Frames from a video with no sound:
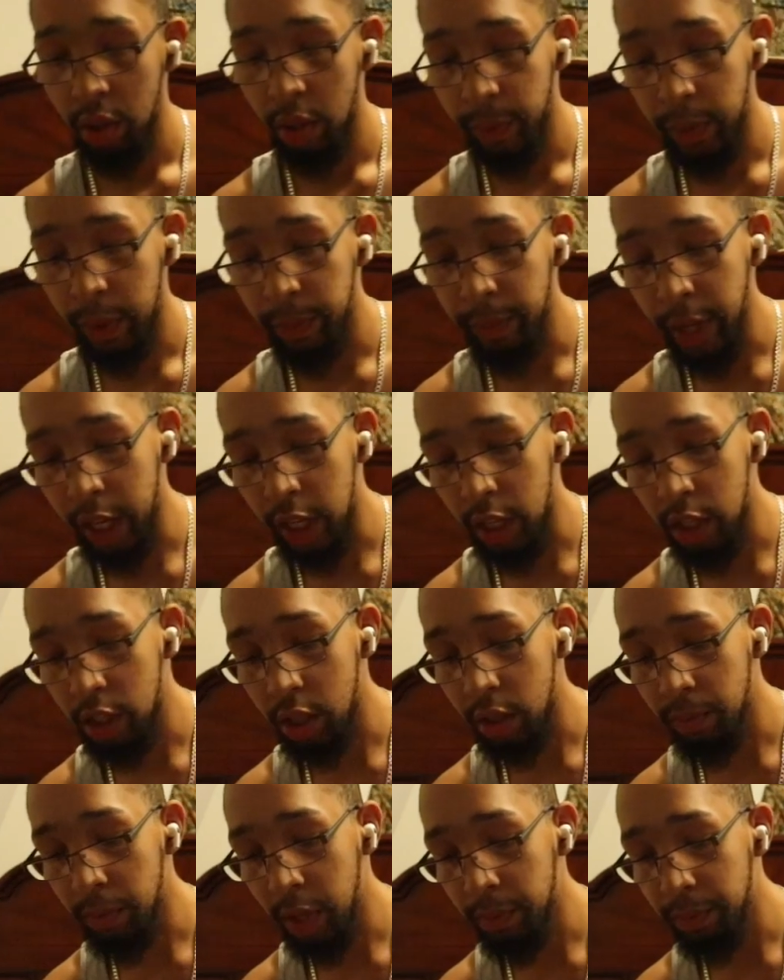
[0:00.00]
But back in
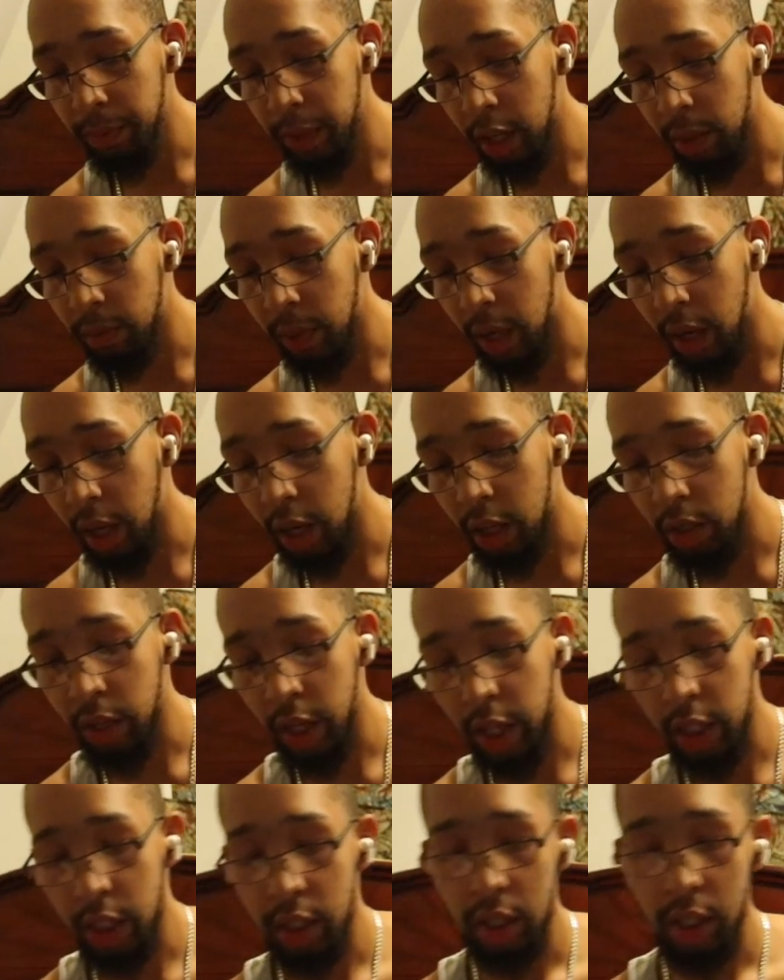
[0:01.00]
this mukbang, man, I gotta
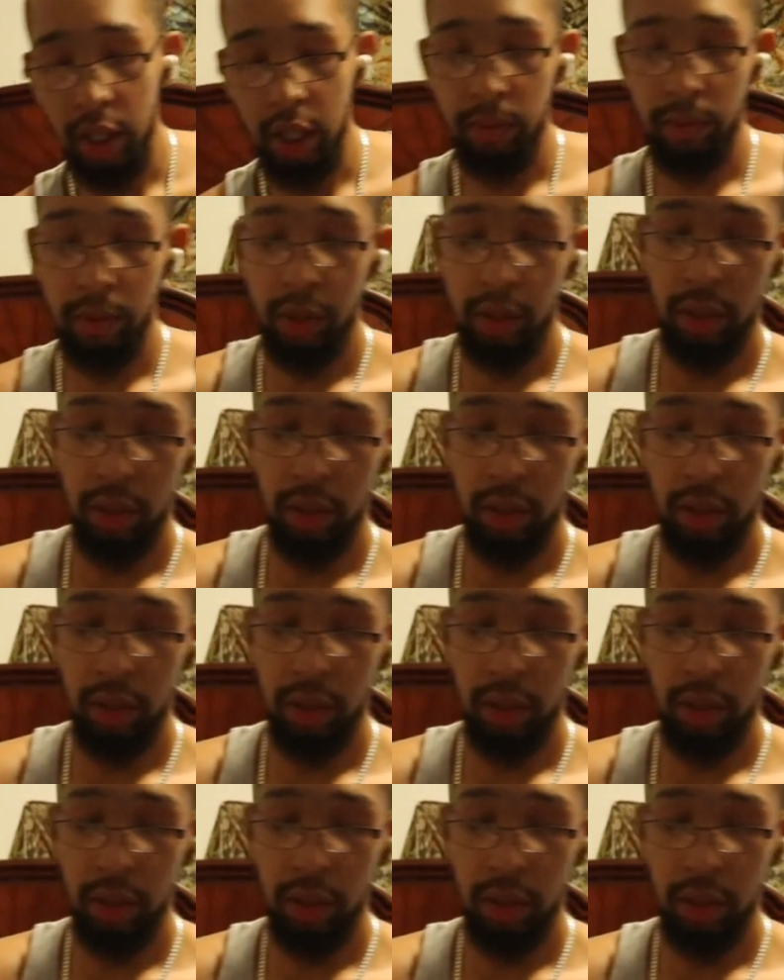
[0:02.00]
try this out, man.